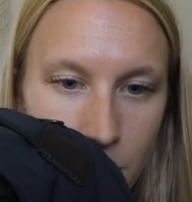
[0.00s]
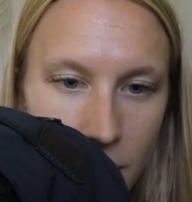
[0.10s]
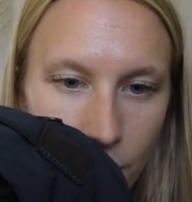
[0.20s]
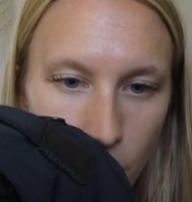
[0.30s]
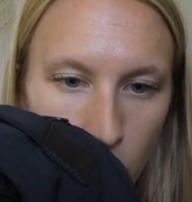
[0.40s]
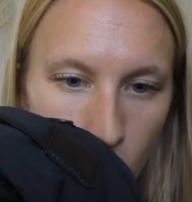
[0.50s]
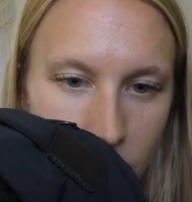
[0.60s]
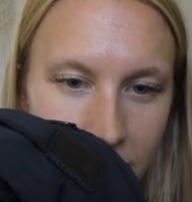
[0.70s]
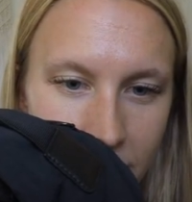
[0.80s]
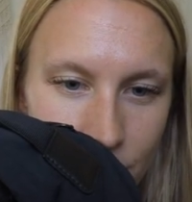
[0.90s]
of
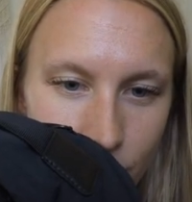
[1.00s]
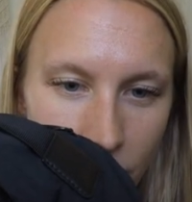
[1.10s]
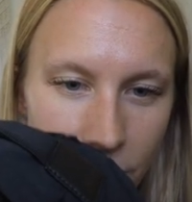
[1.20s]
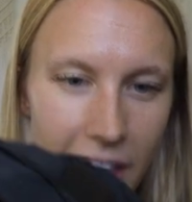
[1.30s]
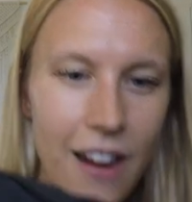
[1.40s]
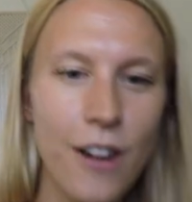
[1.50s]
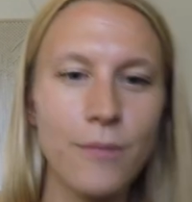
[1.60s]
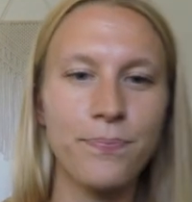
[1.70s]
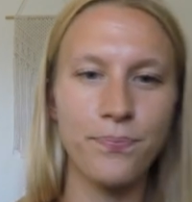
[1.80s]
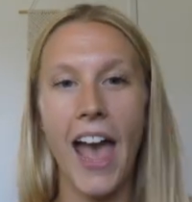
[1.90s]
importance right there.
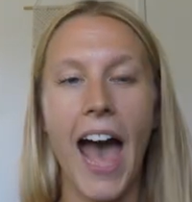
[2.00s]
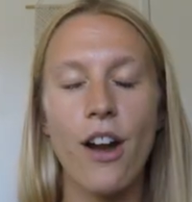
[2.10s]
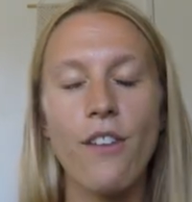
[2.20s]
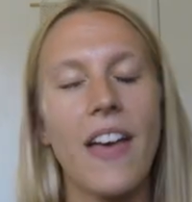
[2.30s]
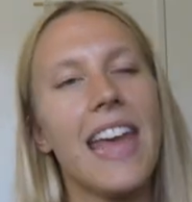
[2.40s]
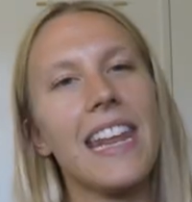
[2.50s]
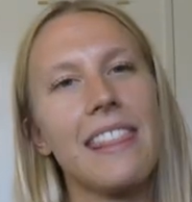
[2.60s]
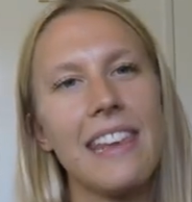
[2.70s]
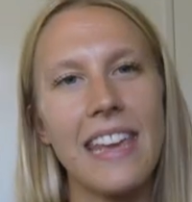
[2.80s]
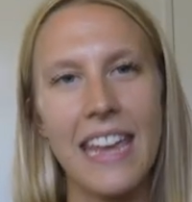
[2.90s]
I don't have
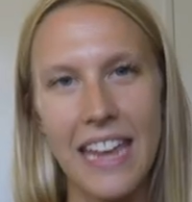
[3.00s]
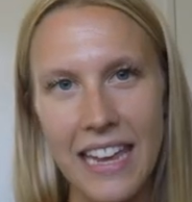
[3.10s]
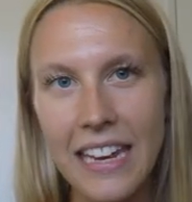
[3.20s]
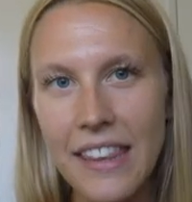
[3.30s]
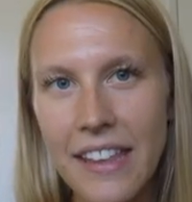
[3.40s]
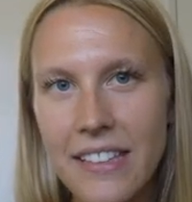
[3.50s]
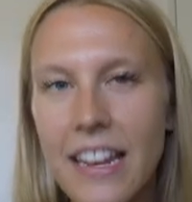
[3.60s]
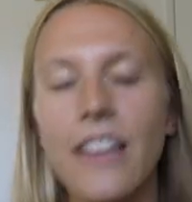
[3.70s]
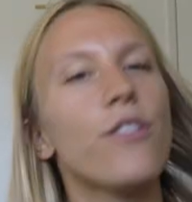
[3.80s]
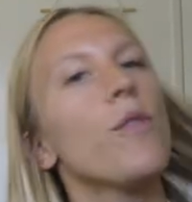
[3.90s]
anything in these
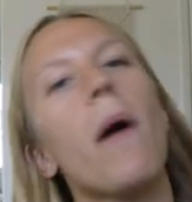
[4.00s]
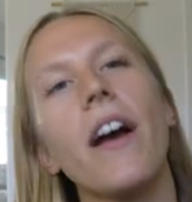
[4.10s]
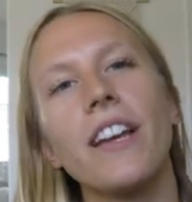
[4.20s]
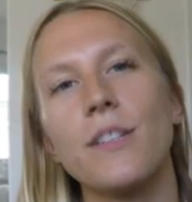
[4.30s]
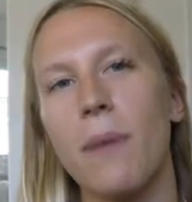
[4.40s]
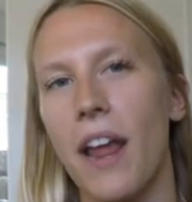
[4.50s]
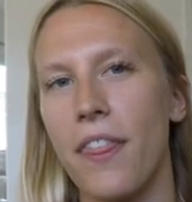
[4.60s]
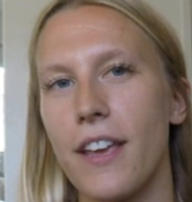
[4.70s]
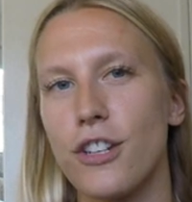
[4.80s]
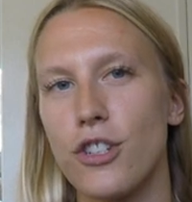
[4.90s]
next few pockets, but I
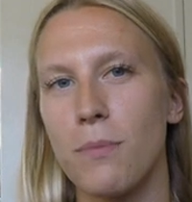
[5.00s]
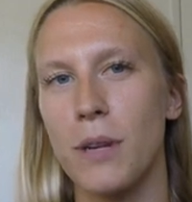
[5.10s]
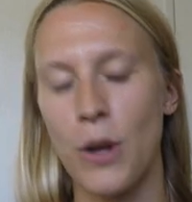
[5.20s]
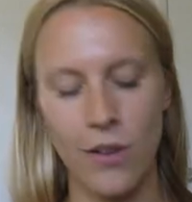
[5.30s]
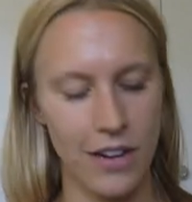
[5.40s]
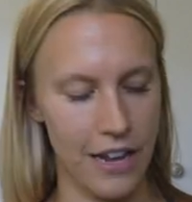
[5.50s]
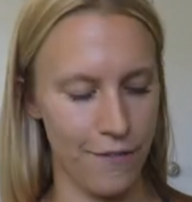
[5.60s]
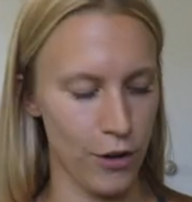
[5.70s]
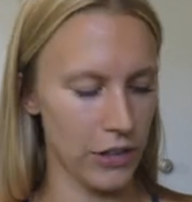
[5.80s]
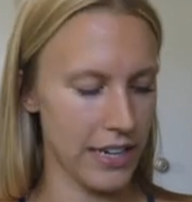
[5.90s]
think it should be noted if
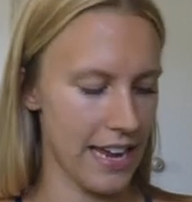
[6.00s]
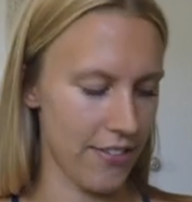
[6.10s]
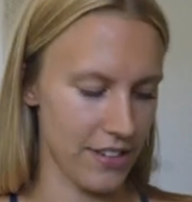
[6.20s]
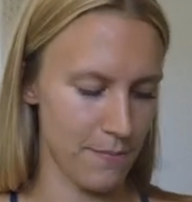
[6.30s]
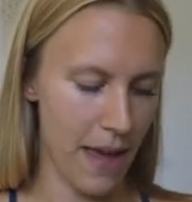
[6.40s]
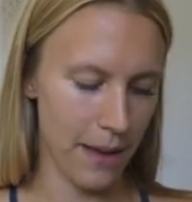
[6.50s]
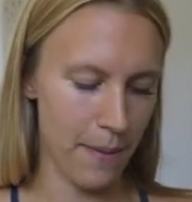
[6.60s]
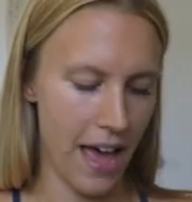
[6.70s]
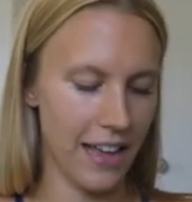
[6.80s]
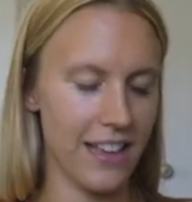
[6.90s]
you're looking at this
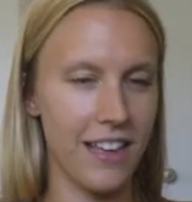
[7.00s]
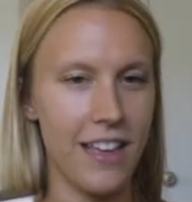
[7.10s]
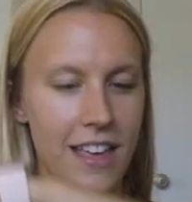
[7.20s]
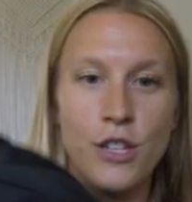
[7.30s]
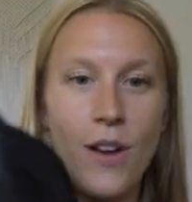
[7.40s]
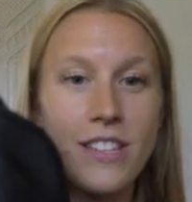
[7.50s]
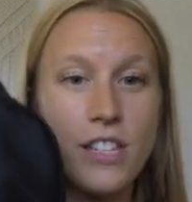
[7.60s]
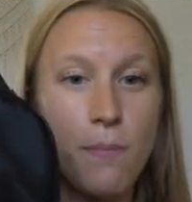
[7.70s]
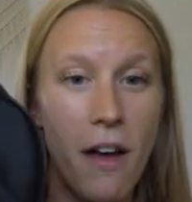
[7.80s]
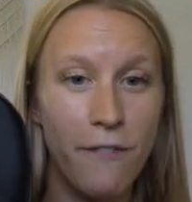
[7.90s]
backpack. So it has a
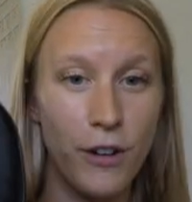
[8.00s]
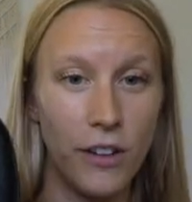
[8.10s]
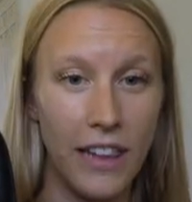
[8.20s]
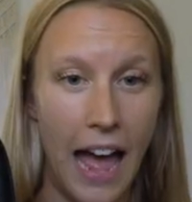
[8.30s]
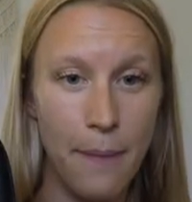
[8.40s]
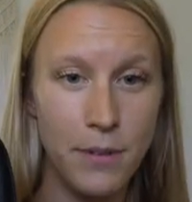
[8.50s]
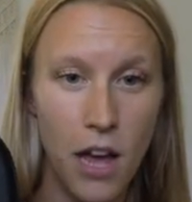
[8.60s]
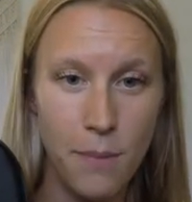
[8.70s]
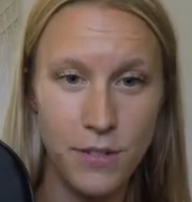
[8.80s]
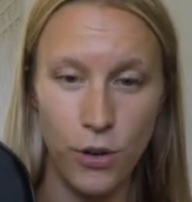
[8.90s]
spot for your
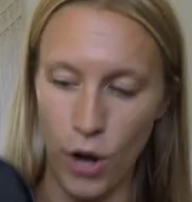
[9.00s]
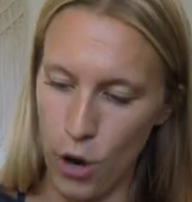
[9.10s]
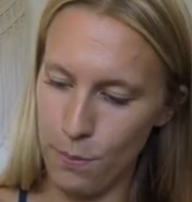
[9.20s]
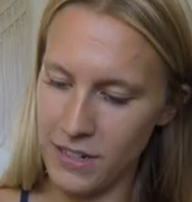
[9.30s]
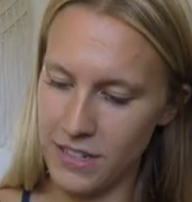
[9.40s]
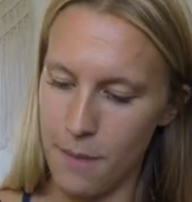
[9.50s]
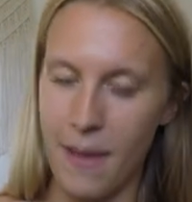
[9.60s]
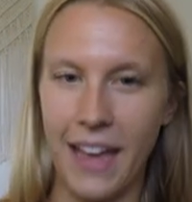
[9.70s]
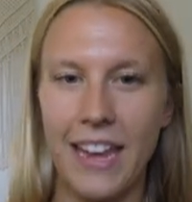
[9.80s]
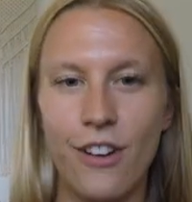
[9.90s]
laptop, so it opens up
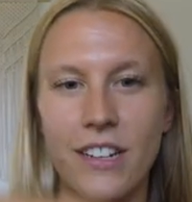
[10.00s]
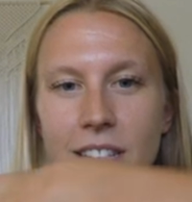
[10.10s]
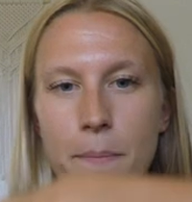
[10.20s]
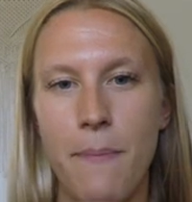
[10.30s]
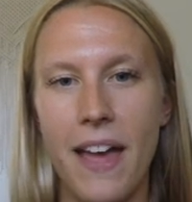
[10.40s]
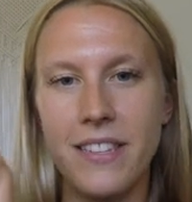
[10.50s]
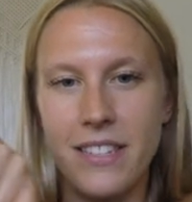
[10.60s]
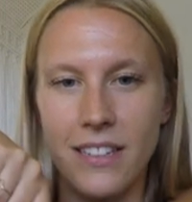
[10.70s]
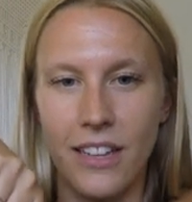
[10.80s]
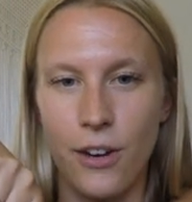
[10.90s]
back here, and it's the
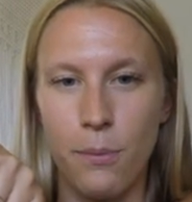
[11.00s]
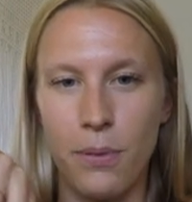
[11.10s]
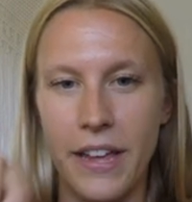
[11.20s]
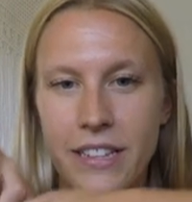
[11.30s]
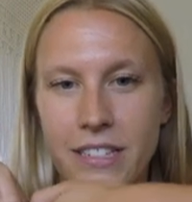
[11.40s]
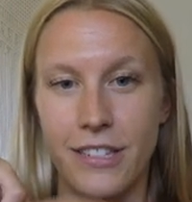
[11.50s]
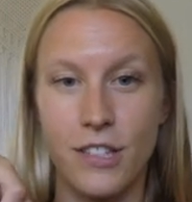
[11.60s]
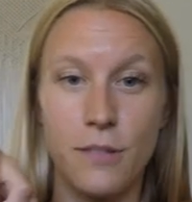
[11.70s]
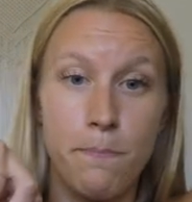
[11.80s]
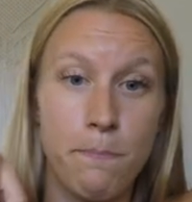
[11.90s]
best little place
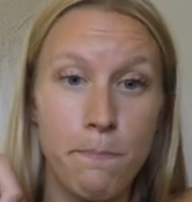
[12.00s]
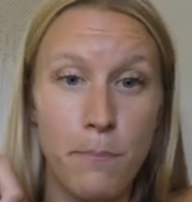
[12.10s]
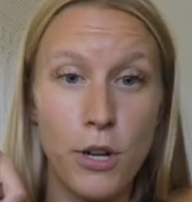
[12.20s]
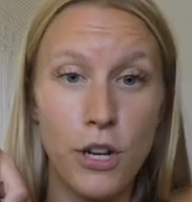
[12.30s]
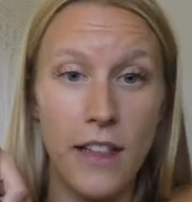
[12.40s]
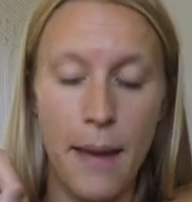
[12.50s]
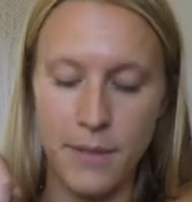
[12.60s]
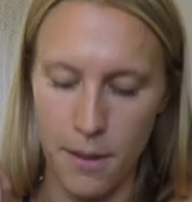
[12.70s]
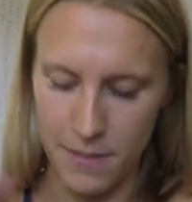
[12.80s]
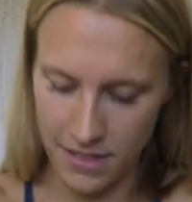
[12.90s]
to put your
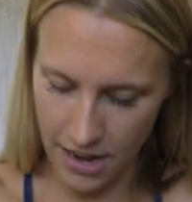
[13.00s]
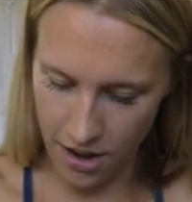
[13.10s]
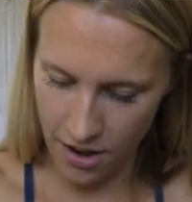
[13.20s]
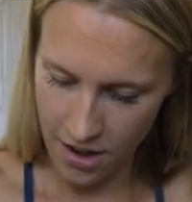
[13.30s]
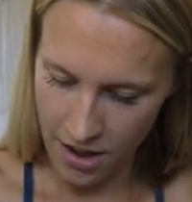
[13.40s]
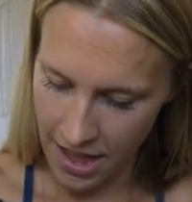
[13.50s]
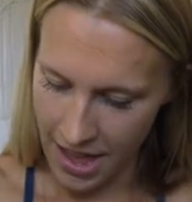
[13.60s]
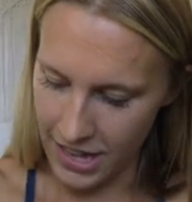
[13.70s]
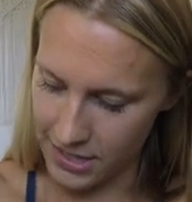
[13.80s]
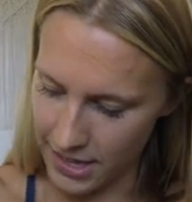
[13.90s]
laptop in there.
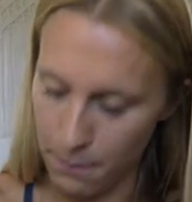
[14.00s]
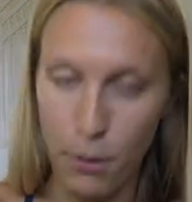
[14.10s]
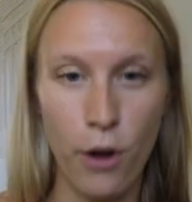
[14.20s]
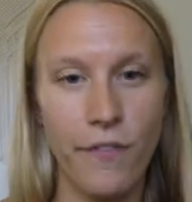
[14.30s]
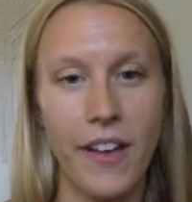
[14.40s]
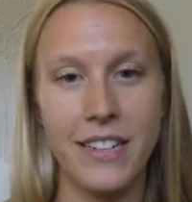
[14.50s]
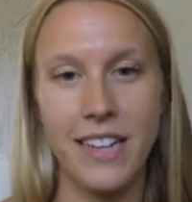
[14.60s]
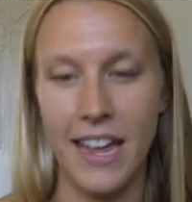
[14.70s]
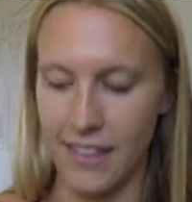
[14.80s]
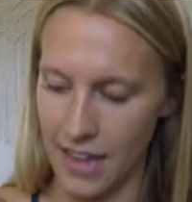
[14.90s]
It is like perfect
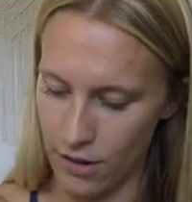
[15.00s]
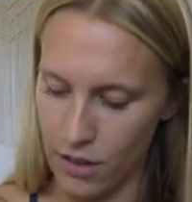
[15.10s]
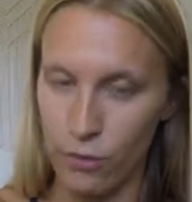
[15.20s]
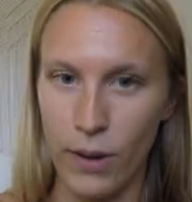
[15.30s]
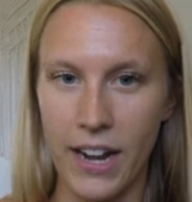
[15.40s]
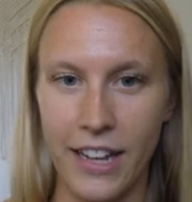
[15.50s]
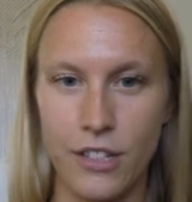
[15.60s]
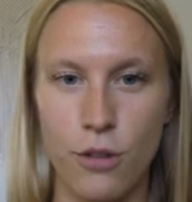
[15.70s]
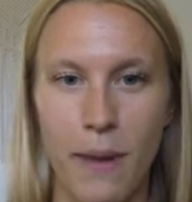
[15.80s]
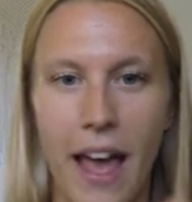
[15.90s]
and like right against
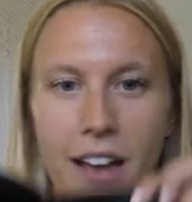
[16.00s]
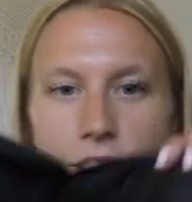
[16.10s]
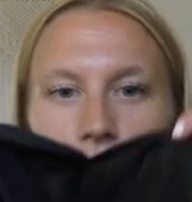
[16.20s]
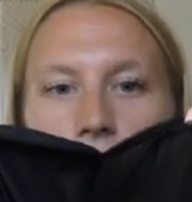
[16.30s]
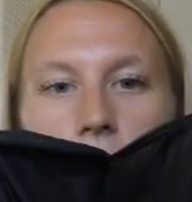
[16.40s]
your back, so